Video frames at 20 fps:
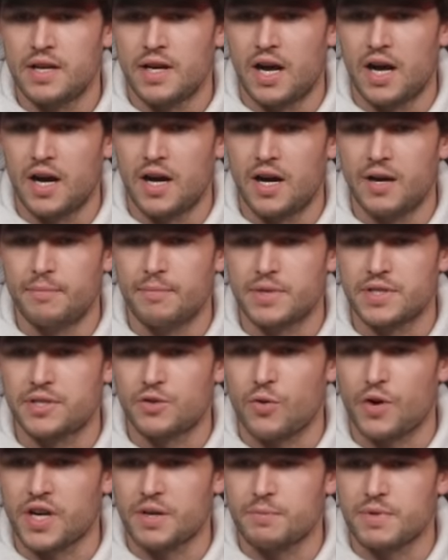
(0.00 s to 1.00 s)
um, is
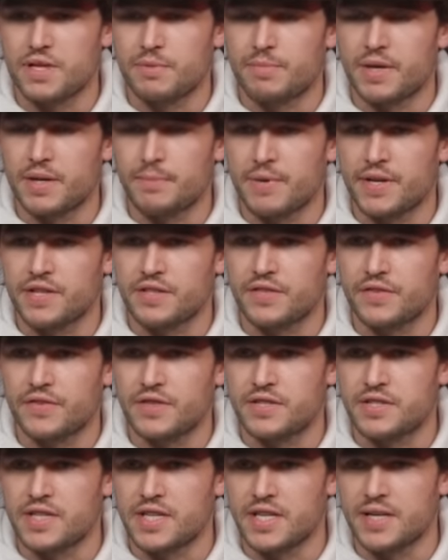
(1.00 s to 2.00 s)
going to be a big piece of
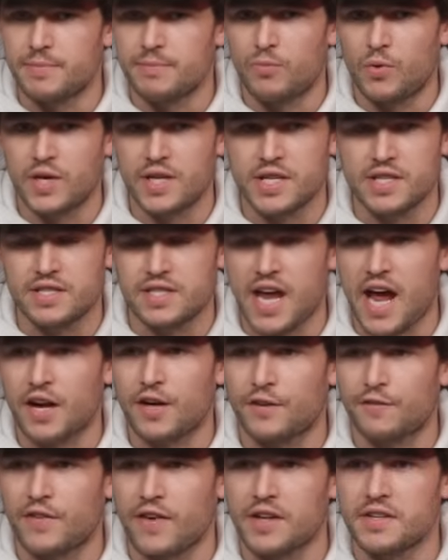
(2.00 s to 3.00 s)
the team, when he
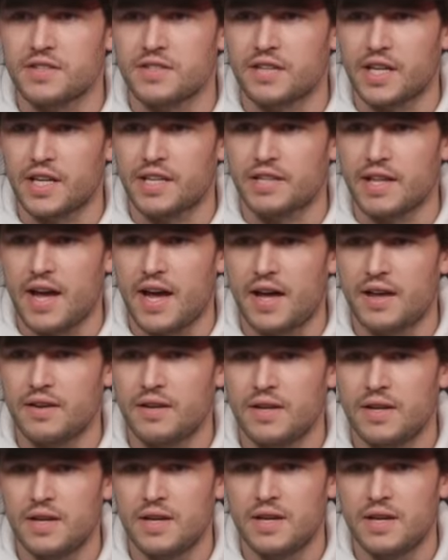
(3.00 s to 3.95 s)
sacrifices like that